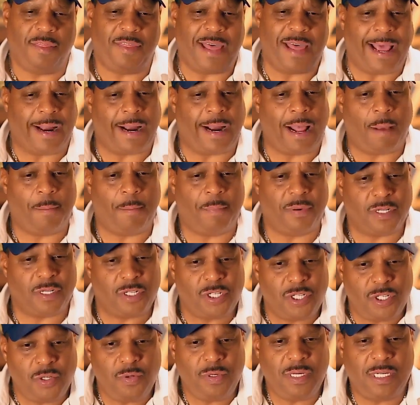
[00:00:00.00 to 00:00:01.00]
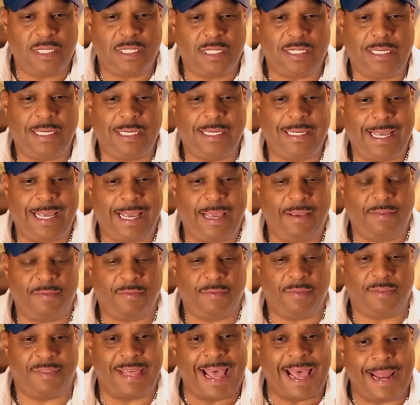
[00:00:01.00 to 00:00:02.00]
that opportunity
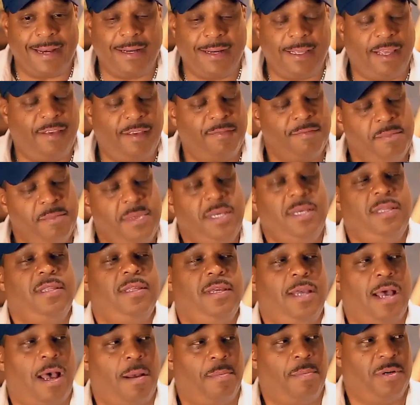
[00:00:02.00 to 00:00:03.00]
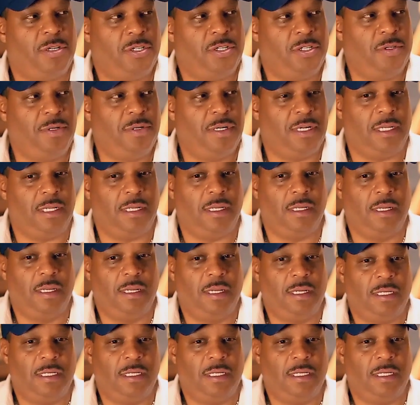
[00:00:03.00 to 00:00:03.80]
gave me the opportunity